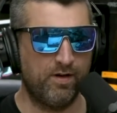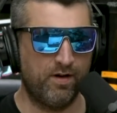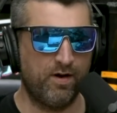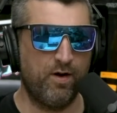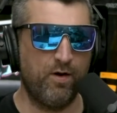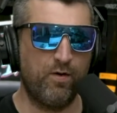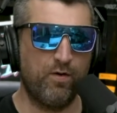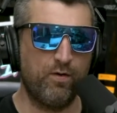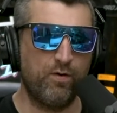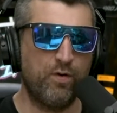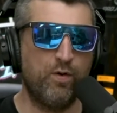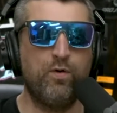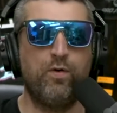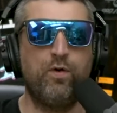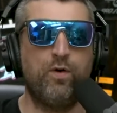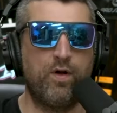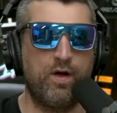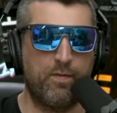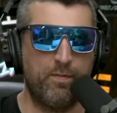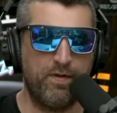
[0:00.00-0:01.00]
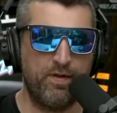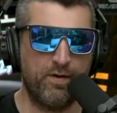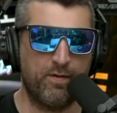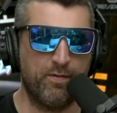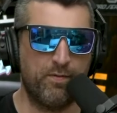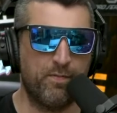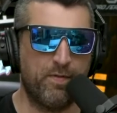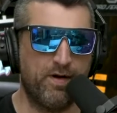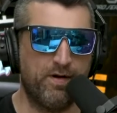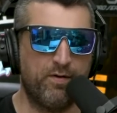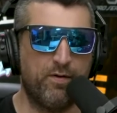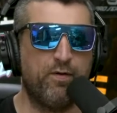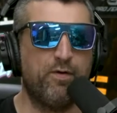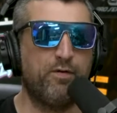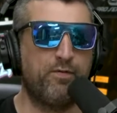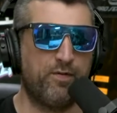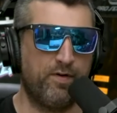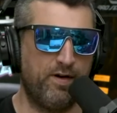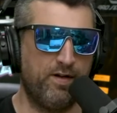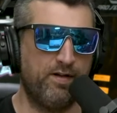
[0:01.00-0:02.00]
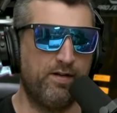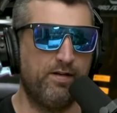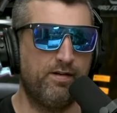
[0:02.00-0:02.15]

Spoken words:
like, oh, cool. I'll be there with my girlfriend.